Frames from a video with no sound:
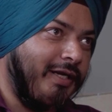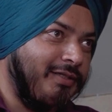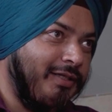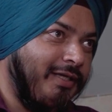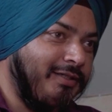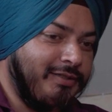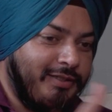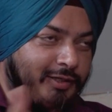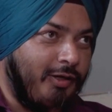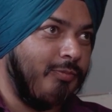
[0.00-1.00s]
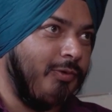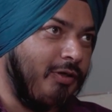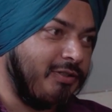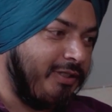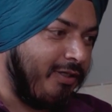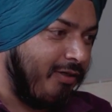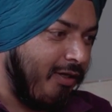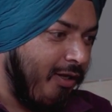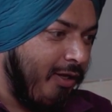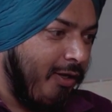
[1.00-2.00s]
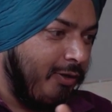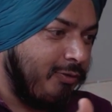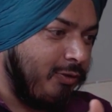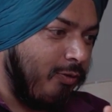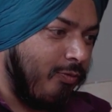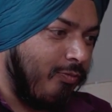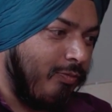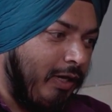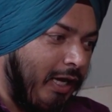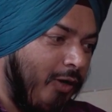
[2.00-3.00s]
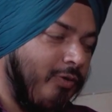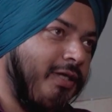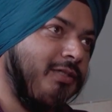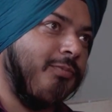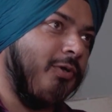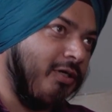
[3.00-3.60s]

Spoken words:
fractionalization, and now blockchain. So how does